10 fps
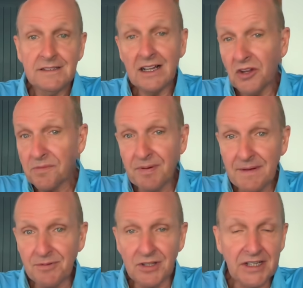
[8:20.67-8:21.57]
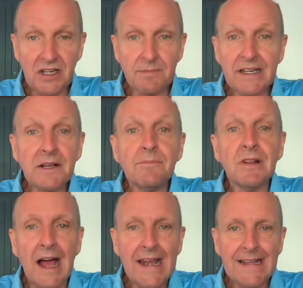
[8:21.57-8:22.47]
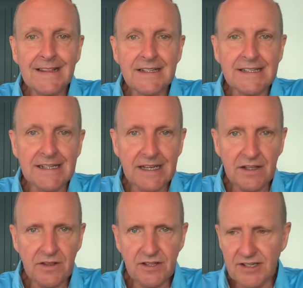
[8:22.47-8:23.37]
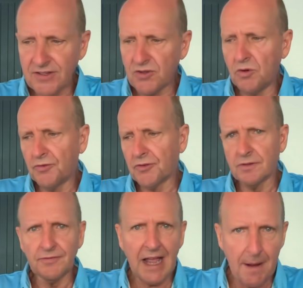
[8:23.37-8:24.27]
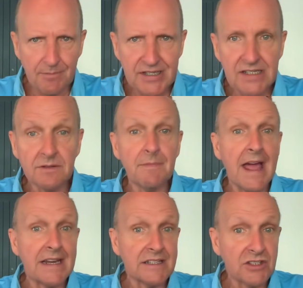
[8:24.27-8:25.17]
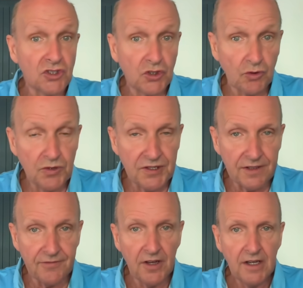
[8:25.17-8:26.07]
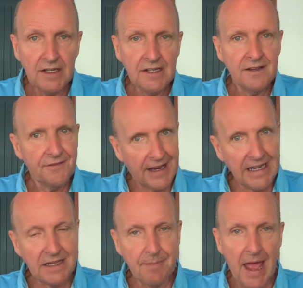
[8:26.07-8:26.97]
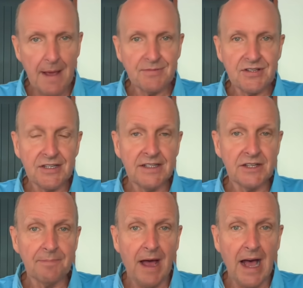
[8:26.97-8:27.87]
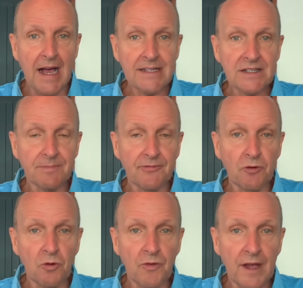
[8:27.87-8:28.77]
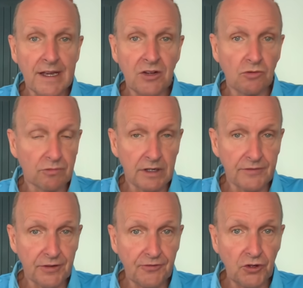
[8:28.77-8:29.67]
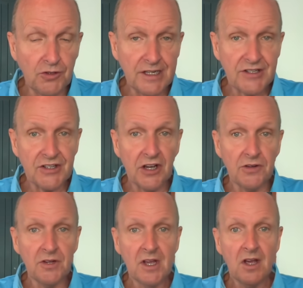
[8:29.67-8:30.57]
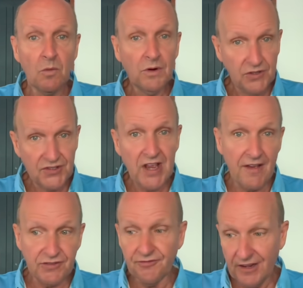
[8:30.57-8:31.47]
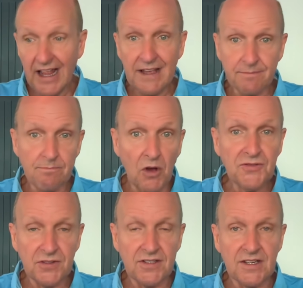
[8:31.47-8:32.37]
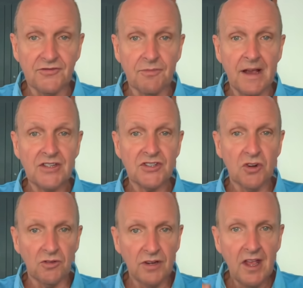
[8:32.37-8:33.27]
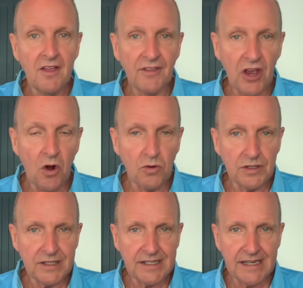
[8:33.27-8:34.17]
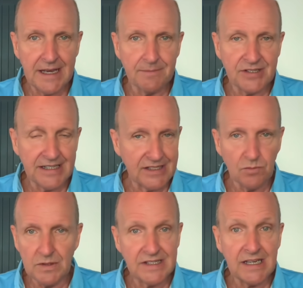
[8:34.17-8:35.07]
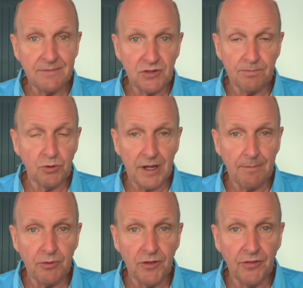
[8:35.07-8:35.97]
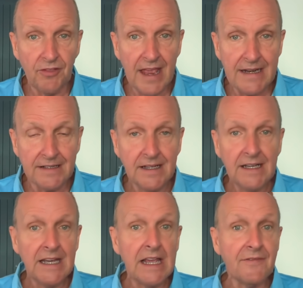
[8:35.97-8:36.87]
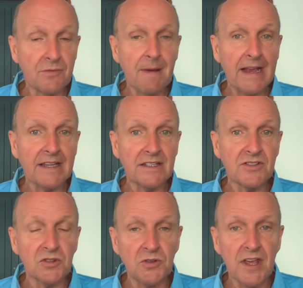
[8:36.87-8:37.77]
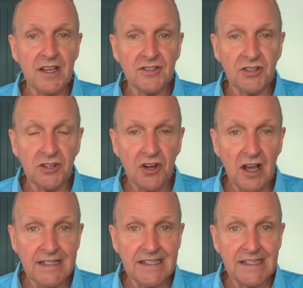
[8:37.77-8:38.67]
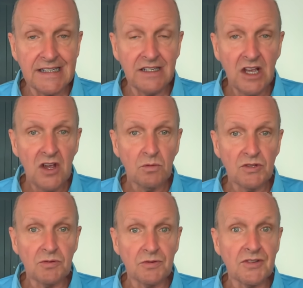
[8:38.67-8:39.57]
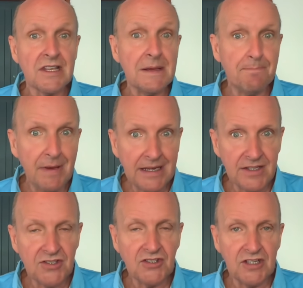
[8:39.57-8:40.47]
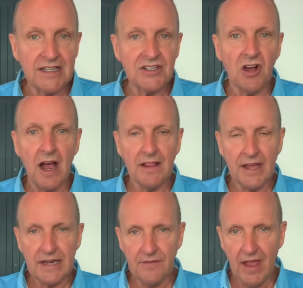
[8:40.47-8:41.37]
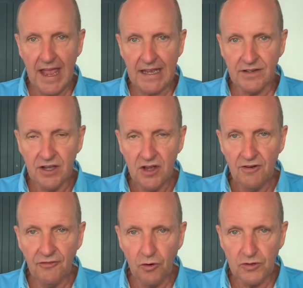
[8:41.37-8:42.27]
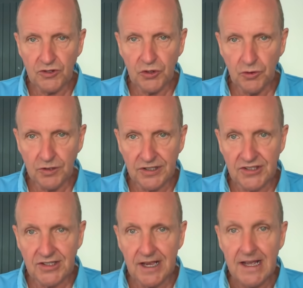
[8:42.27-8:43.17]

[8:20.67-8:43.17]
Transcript: Now, a lot of people are going to be complaining that this is all sort of cumbersome and intrusive, forgetting perhaps that in the past, before they got rid of it a few years ago, we used to have to fill out most of this information on the old TM6, and we seemed to put up with it then, even back in 2019, which was the biggest year Thailand ever had for tourists.